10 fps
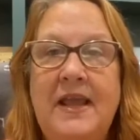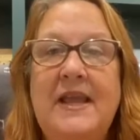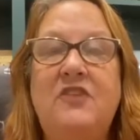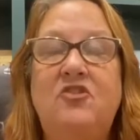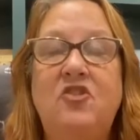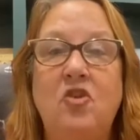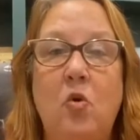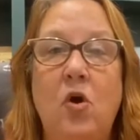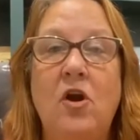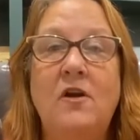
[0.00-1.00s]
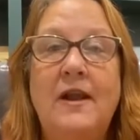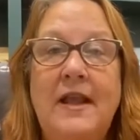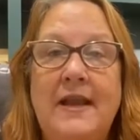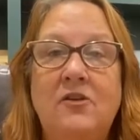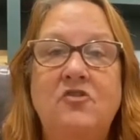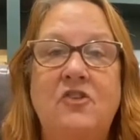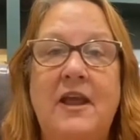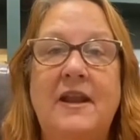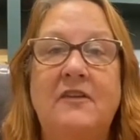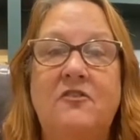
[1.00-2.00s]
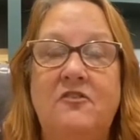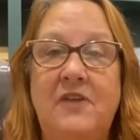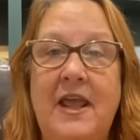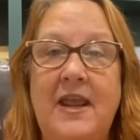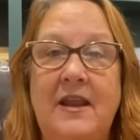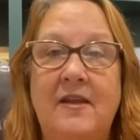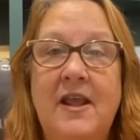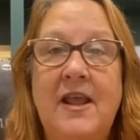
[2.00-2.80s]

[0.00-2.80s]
It's your energetic state.